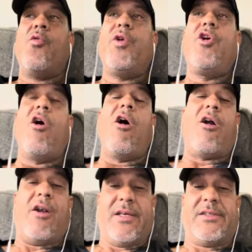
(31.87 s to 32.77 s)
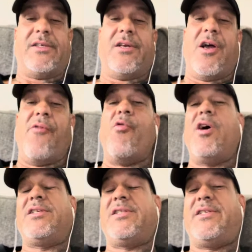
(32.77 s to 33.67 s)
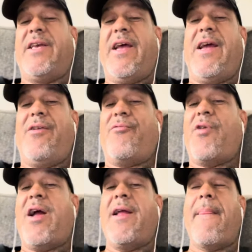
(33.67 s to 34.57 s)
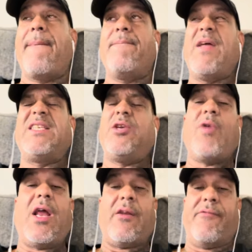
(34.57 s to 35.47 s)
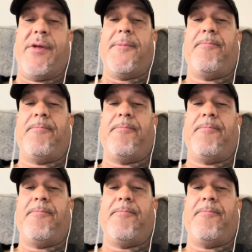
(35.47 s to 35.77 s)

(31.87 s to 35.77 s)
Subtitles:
Regardless of what's said, right, that's irrelevant.